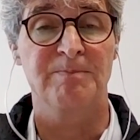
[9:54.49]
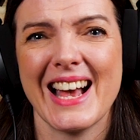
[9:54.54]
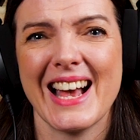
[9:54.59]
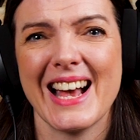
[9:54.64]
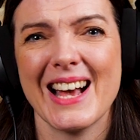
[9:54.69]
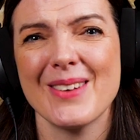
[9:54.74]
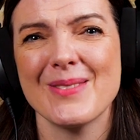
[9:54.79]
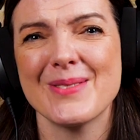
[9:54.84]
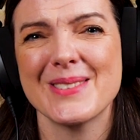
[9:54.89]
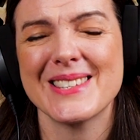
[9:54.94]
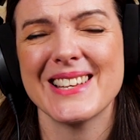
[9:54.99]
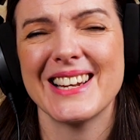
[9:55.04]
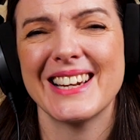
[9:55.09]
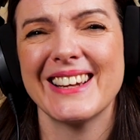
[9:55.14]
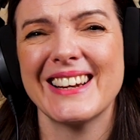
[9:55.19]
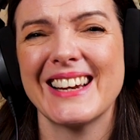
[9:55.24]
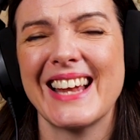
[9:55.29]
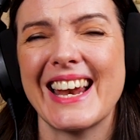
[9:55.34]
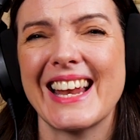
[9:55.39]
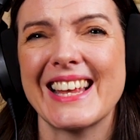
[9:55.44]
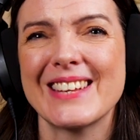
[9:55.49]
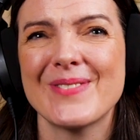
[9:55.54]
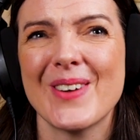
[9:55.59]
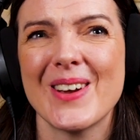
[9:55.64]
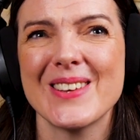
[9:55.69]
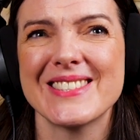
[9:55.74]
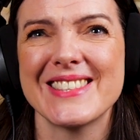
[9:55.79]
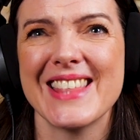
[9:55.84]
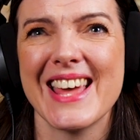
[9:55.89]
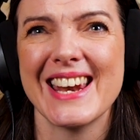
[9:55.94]
Absolutely. And I
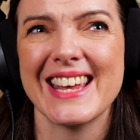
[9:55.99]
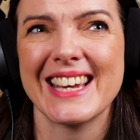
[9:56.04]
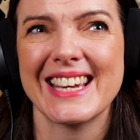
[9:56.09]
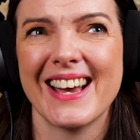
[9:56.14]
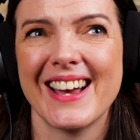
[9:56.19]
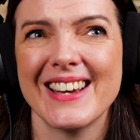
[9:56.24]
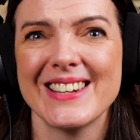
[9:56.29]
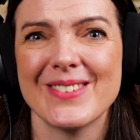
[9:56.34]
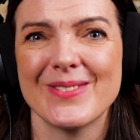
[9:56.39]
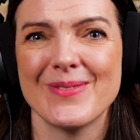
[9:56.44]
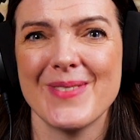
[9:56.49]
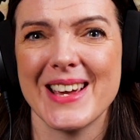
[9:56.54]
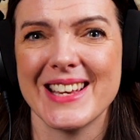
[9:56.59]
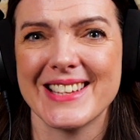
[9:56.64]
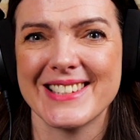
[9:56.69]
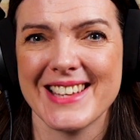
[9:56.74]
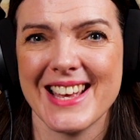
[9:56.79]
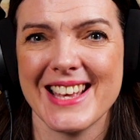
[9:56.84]
suppose then it kind of makes